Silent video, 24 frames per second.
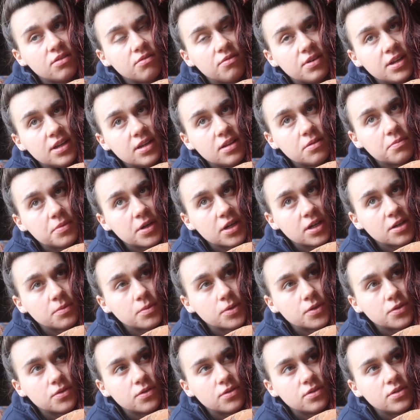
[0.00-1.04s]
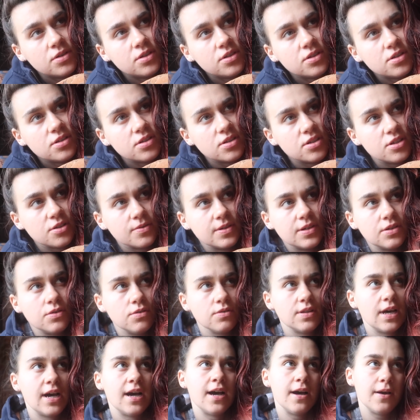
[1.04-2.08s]
reading the Bible, doing
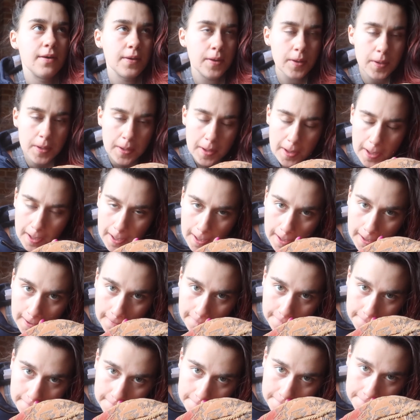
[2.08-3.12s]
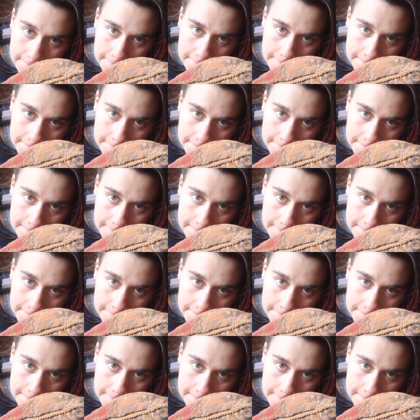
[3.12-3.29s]
all that. Um,